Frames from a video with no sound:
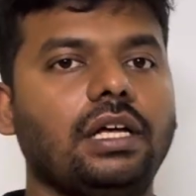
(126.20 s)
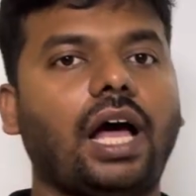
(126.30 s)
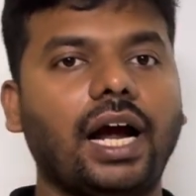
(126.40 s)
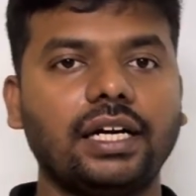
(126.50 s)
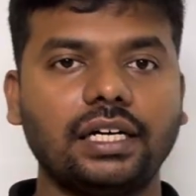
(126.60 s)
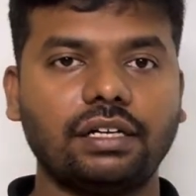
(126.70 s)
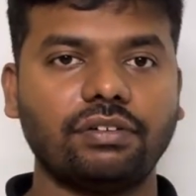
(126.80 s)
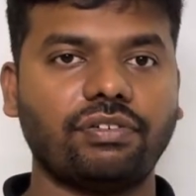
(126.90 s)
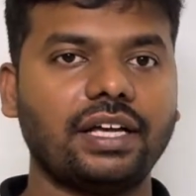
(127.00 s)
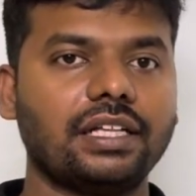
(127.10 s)

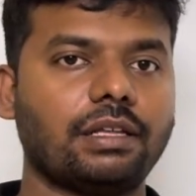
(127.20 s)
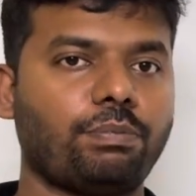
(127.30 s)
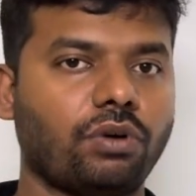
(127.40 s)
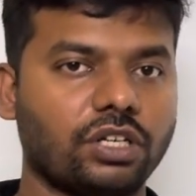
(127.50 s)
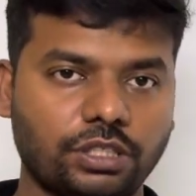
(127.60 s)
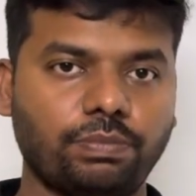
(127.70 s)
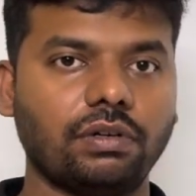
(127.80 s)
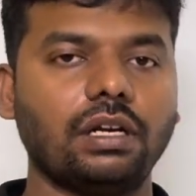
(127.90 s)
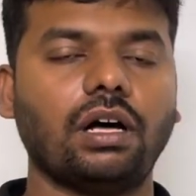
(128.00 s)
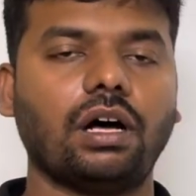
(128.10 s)
identifying the possible
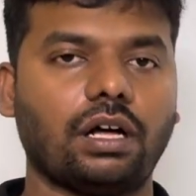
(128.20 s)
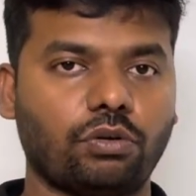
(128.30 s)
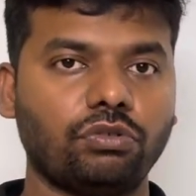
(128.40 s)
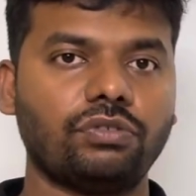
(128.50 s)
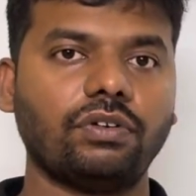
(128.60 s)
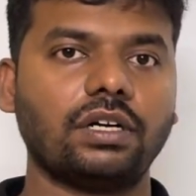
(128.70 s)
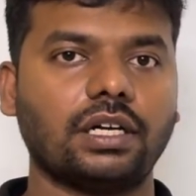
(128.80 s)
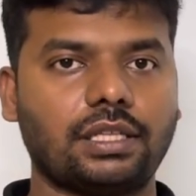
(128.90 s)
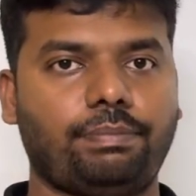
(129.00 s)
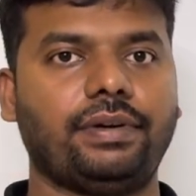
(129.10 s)
root word or
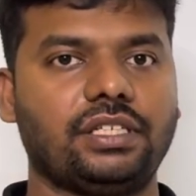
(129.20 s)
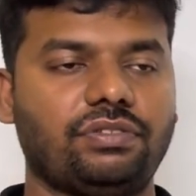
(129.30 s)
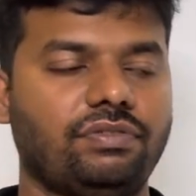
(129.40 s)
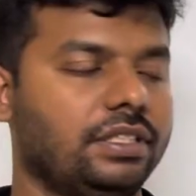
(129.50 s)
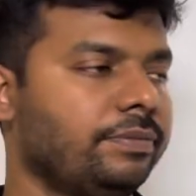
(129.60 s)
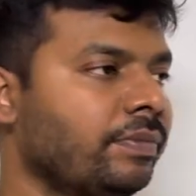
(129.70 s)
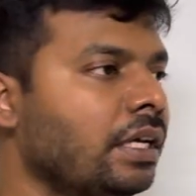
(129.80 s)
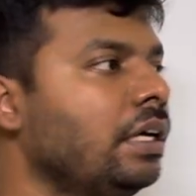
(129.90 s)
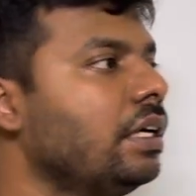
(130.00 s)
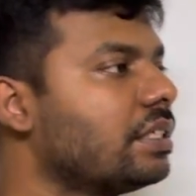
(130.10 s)
the base word.
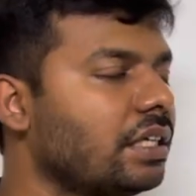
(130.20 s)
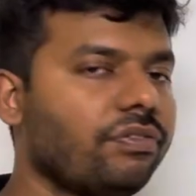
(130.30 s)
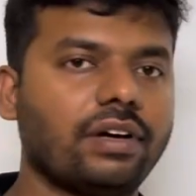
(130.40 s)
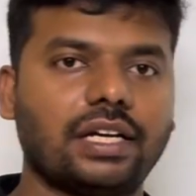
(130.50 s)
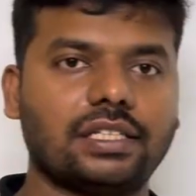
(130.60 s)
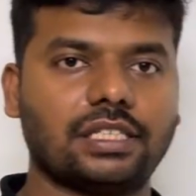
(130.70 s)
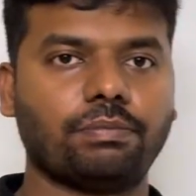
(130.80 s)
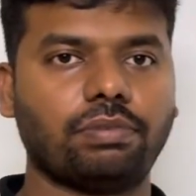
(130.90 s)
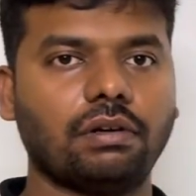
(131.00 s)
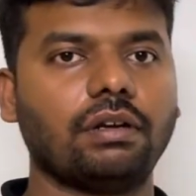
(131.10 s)
Say for
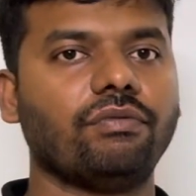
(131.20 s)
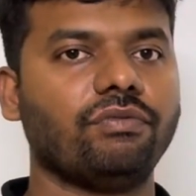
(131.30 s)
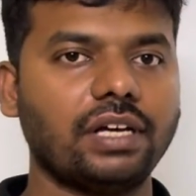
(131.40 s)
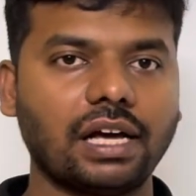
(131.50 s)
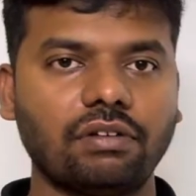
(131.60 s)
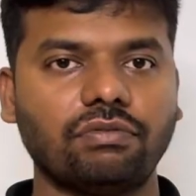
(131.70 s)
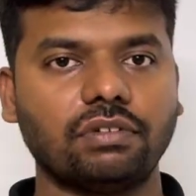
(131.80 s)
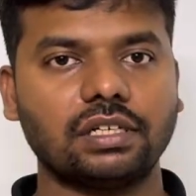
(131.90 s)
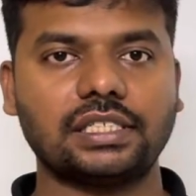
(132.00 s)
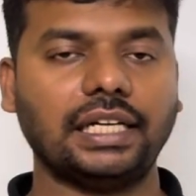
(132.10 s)
example, we have
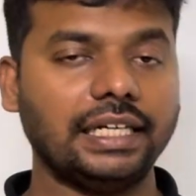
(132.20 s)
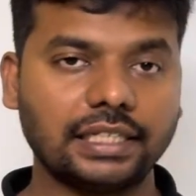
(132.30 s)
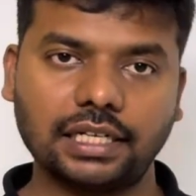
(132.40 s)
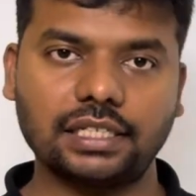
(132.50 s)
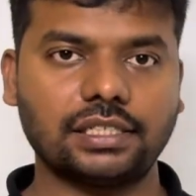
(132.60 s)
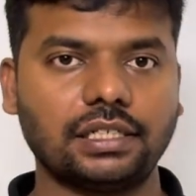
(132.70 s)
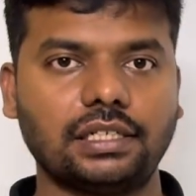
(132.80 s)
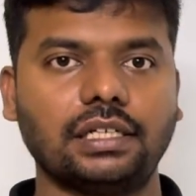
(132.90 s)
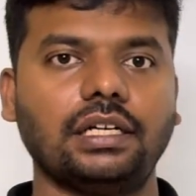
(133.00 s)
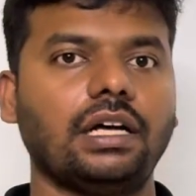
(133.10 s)
words intelligent,
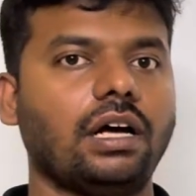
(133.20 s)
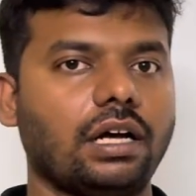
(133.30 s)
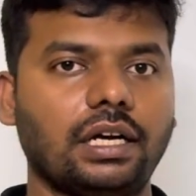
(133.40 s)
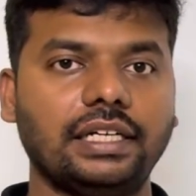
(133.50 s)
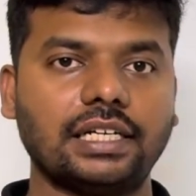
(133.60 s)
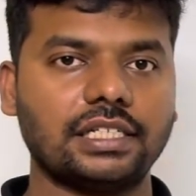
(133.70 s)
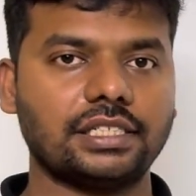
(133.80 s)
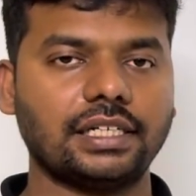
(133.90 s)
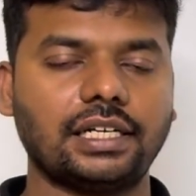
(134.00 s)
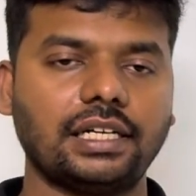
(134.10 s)

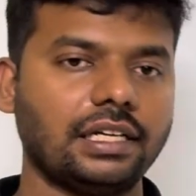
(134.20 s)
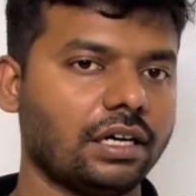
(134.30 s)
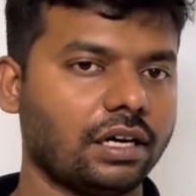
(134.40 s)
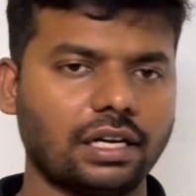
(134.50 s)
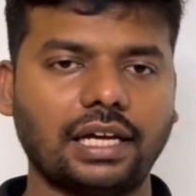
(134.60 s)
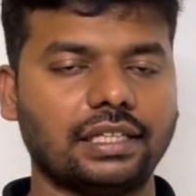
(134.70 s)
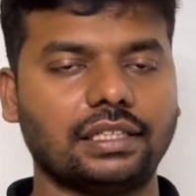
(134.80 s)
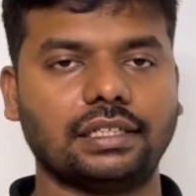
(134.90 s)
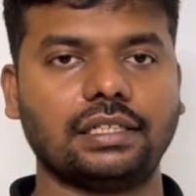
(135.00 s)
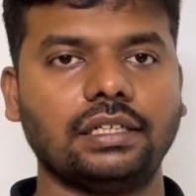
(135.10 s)
intelligently, like that.
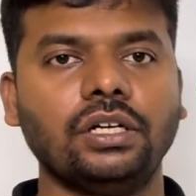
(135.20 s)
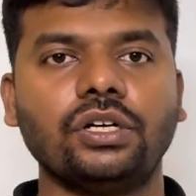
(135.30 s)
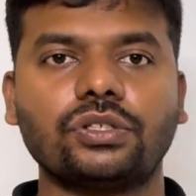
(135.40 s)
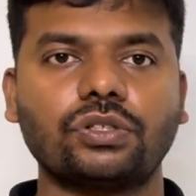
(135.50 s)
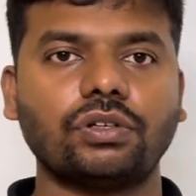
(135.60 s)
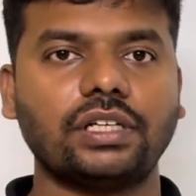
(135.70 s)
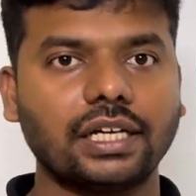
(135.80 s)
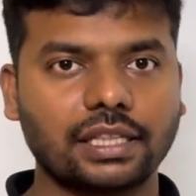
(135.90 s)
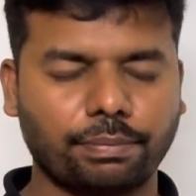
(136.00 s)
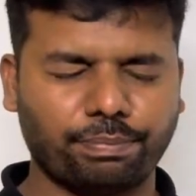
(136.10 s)
So here
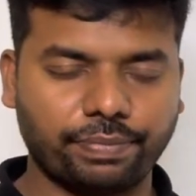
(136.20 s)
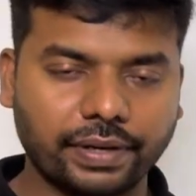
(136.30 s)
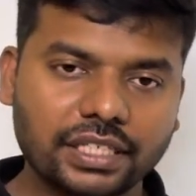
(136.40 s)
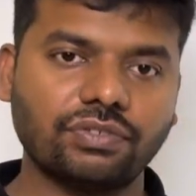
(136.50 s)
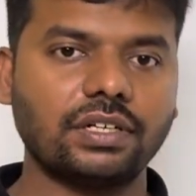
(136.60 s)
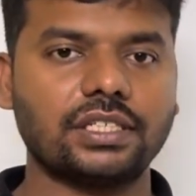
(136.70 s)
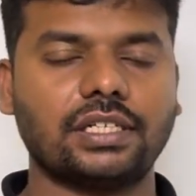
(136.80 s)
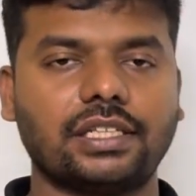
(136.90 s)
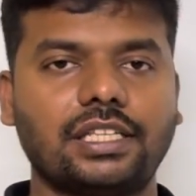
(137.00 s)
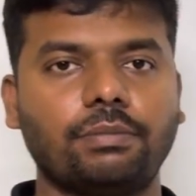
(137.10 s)
the base word is
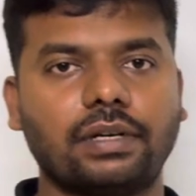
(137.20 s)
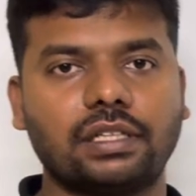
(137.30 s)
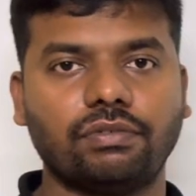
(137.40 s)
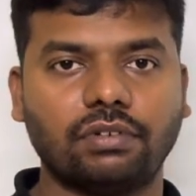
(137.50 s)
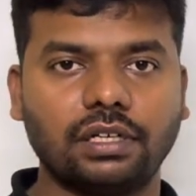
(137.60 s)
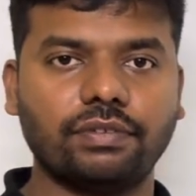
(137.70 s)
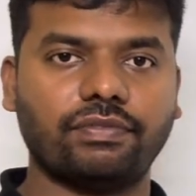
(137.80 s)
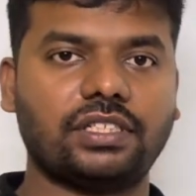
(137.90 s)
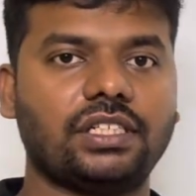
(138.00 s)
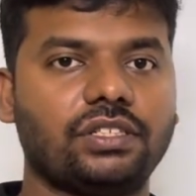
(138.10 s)
nothing but the word
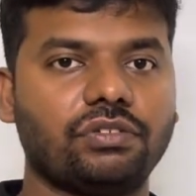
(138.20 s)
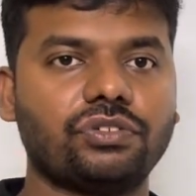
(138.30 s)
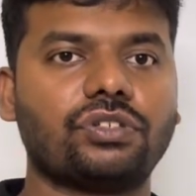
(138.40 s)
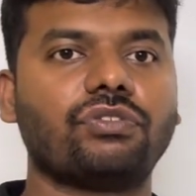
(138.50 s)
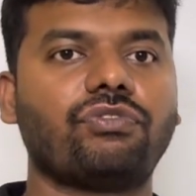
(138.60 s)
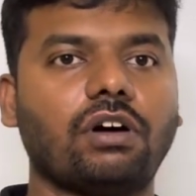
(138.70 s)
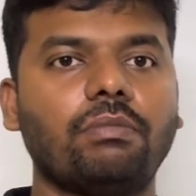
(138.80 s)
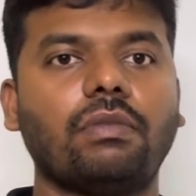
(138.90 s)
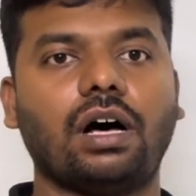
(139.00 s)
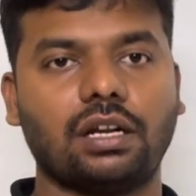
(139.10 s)
which is used to form
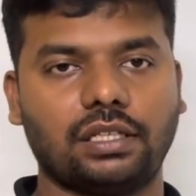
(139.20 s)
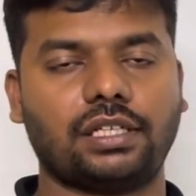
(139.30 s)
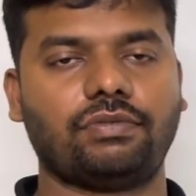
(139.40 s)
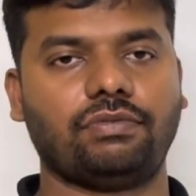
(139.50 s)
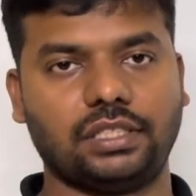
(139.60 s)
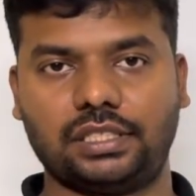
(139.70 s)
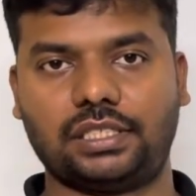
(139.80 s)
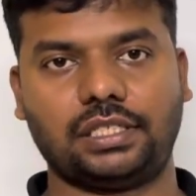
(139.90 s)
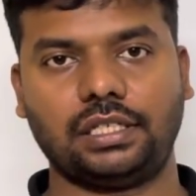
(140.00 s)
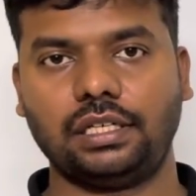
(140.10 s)
all other words.
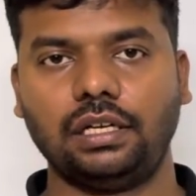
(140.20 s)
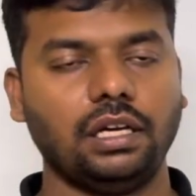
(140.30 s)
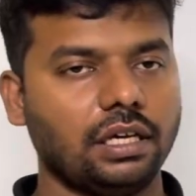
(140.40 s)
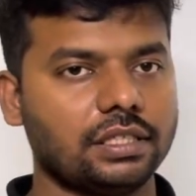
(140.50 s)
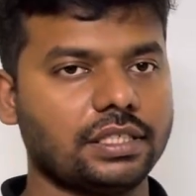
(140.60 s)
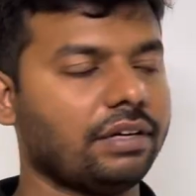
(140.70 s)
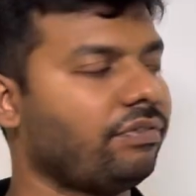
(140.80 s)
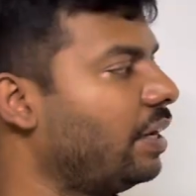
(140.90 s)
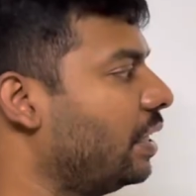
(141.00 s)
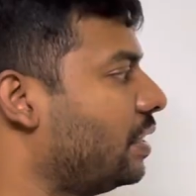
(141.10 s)
Say for
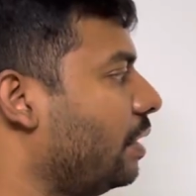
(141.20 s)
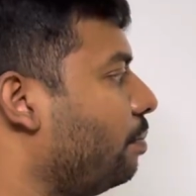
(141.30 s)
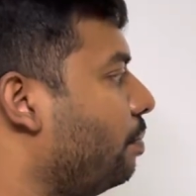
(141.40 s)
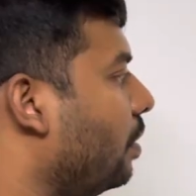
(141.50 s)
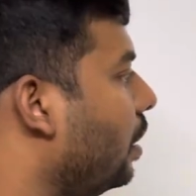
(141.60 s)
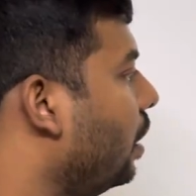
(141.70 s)
example,